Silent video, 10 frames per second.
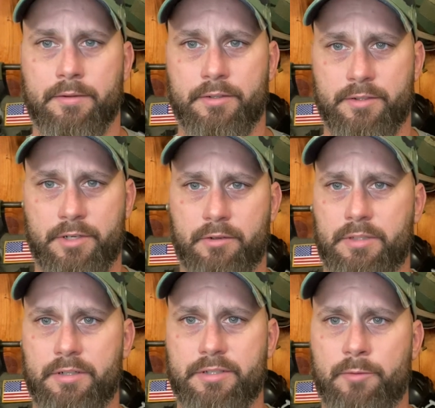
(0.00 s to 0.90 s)
There's a joke
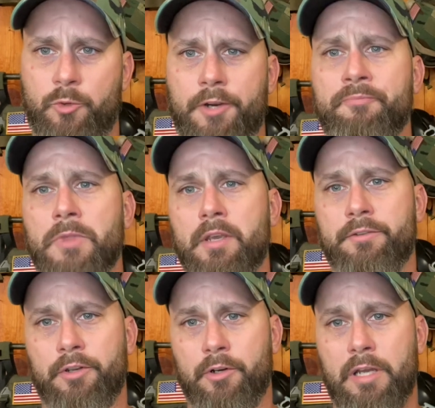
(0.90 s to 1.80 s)
there somewhere.
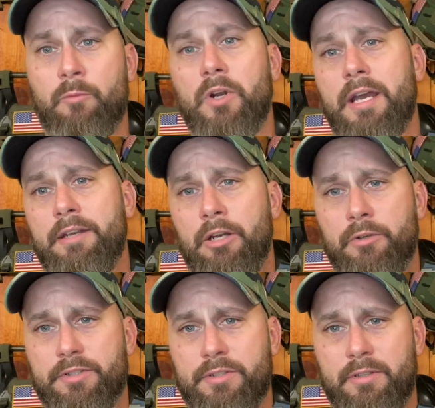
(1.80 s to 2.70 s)
So, and what I had
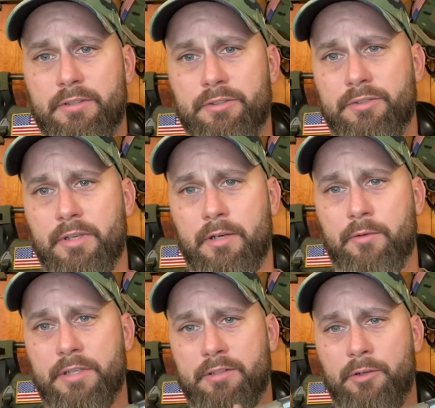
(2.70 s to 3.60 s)
noticed is
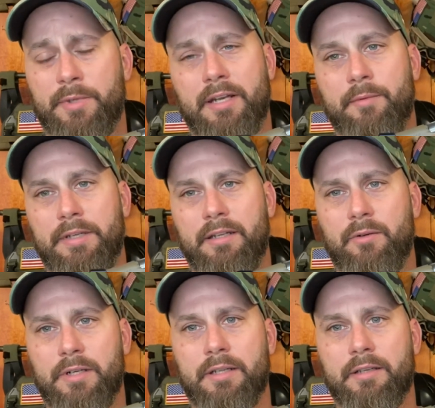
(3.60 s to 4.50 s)
when he told me that, I'm like, you know
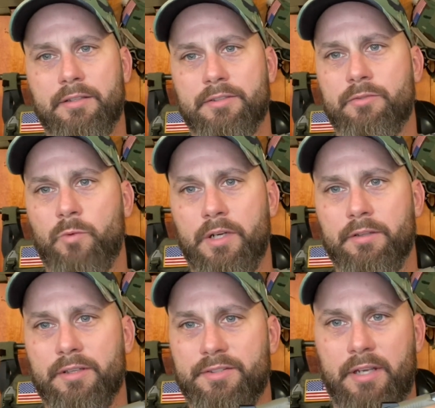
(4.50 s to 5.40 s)
what? It is weird.
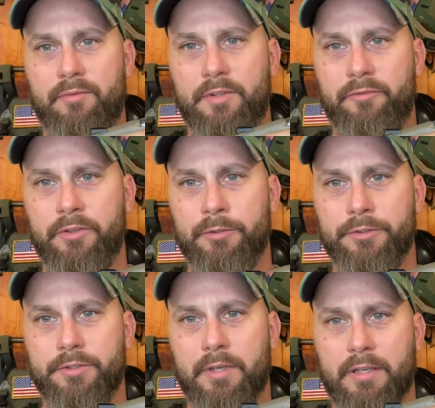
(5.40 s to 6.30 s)
The safety
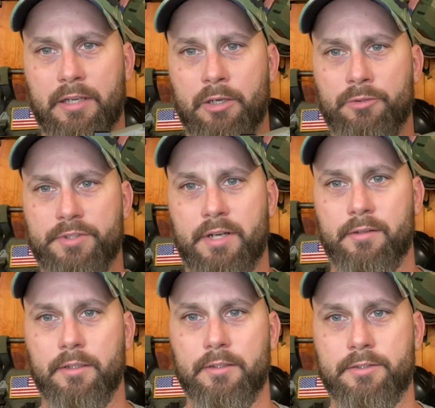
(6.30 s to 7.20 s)
feels like it goes down
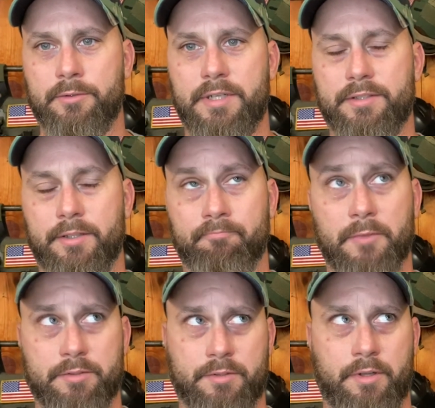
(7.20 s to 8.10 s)
a little too easy.
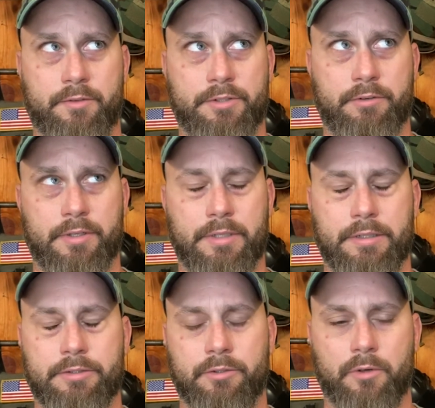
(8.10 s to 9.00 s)
There's another joke in there
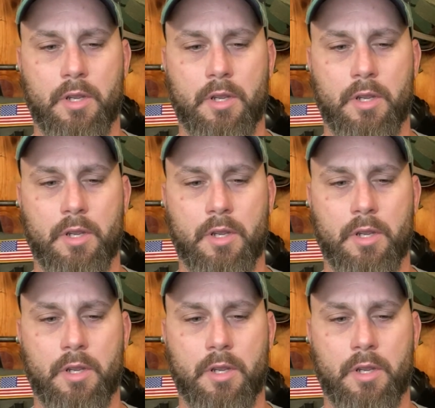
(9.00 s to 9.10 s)
too.